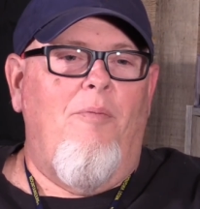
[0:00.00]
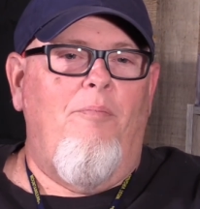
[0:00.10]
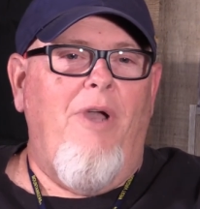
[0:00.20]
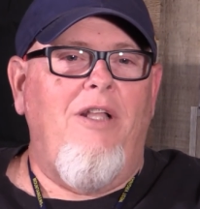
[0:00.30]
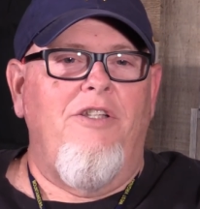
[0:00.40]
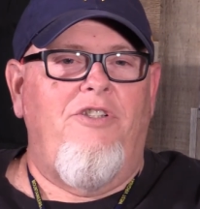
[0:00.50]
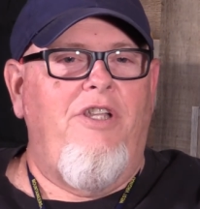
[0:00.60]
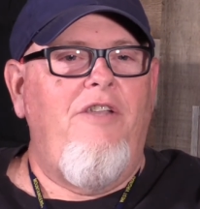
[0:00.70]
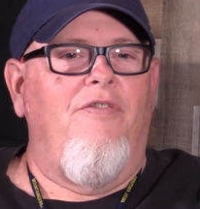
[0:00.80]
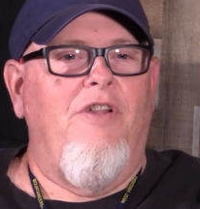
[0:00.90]
Beckley's
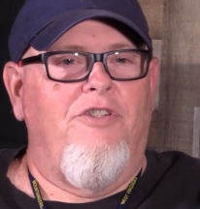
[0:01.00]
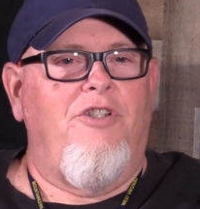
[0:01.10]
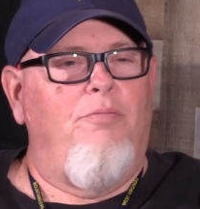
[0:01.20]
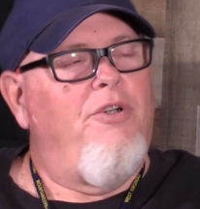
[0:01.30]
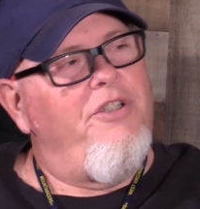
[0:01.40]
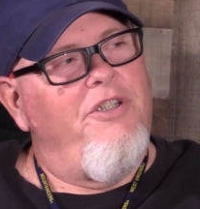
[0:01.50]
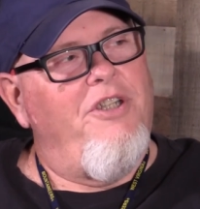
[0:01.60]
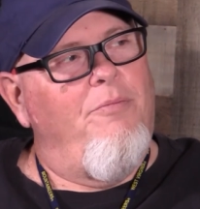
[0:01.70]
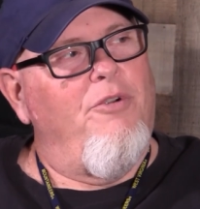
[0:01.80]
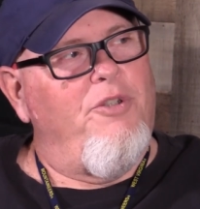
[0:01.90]
defense, to put
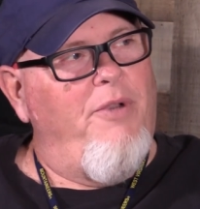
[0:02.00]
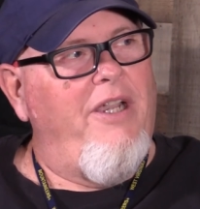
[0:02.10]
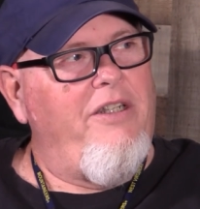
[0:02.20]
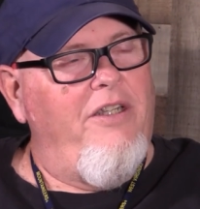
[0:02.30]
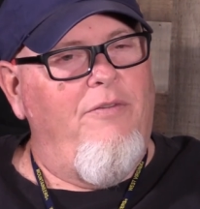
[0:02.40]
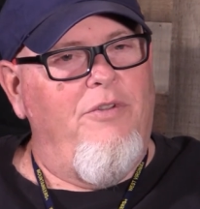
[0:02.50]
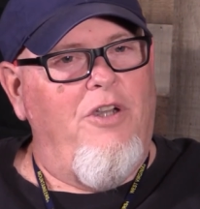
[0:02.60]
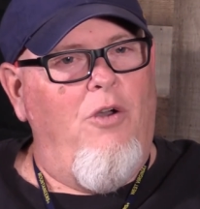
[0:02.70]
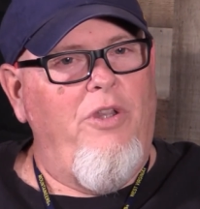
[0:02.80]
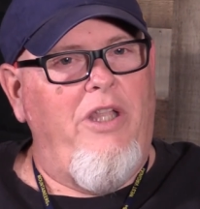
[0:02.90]
this in perspective,
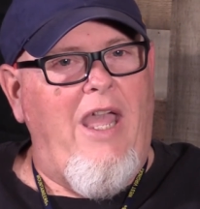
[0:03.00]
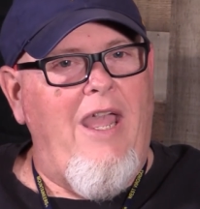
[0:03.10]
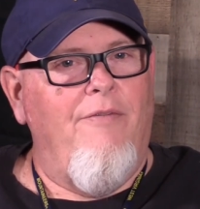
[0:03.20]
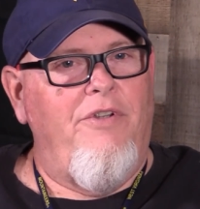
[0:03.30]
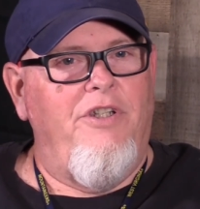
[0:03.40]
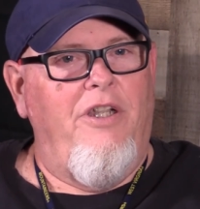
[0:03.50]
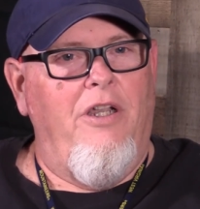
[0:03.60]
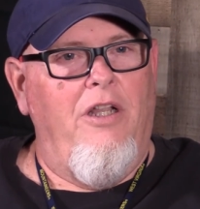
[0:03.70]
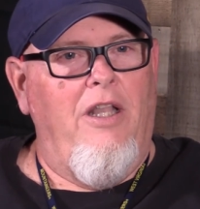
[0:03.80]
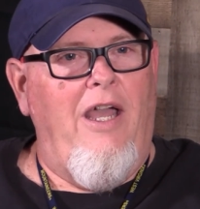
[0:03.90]
was only
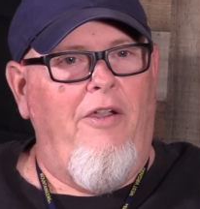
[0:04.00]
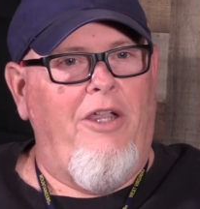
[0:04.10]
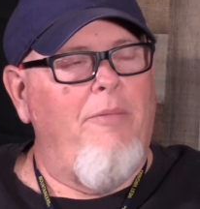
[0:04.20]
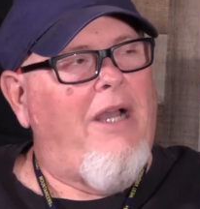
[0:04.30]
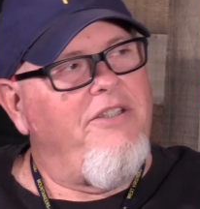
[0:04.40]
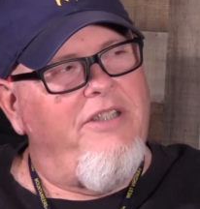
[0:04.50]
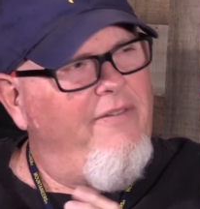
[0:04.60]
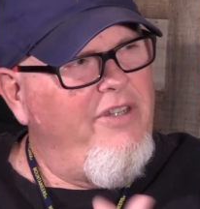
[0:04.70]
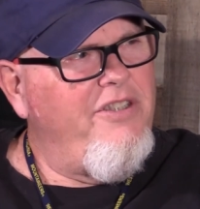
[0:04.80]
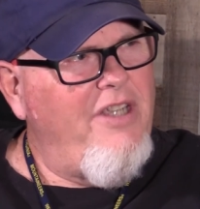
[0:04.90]
allowing about
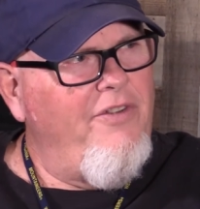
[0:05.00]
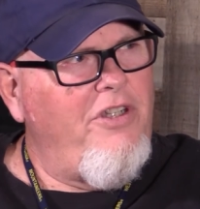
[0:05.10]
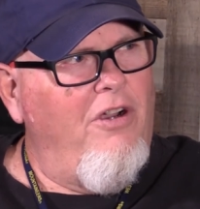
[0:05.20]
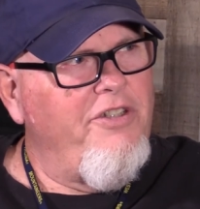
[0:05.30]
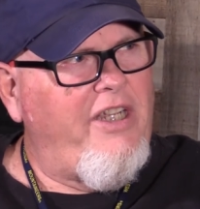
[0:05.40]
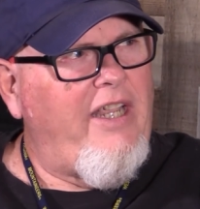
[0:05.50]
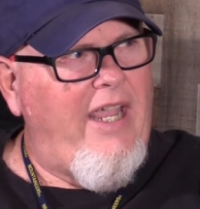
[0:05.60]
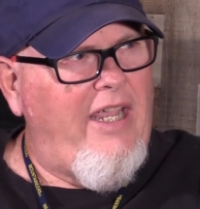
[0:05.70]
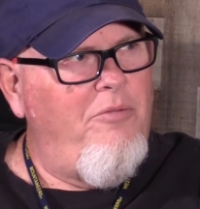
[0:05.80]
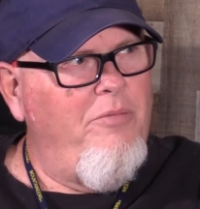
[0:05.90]
77 yards a
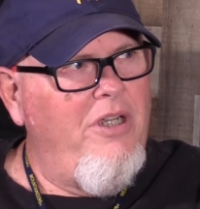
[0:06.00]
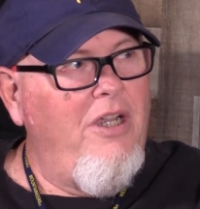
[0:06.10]
game.